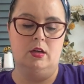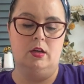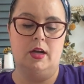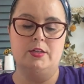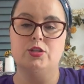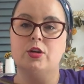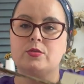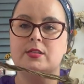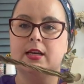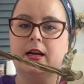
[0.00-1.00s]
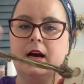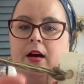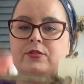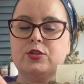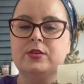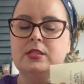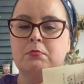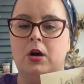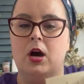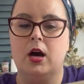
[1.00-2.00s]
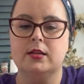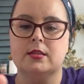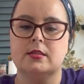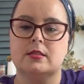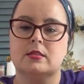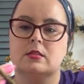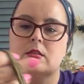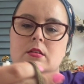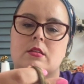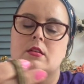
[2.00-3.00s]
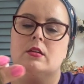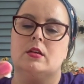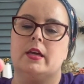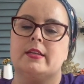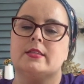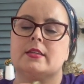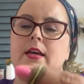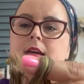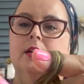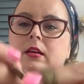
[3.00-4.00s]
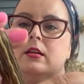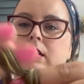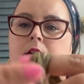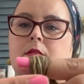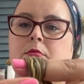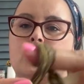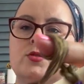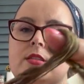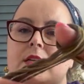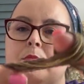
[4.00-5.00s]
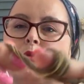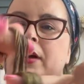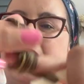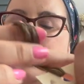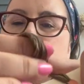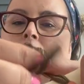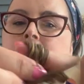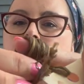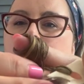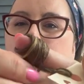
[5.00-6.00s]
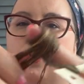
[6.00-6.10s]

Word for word: got so sick of, so this moss, it's like mostly brown and not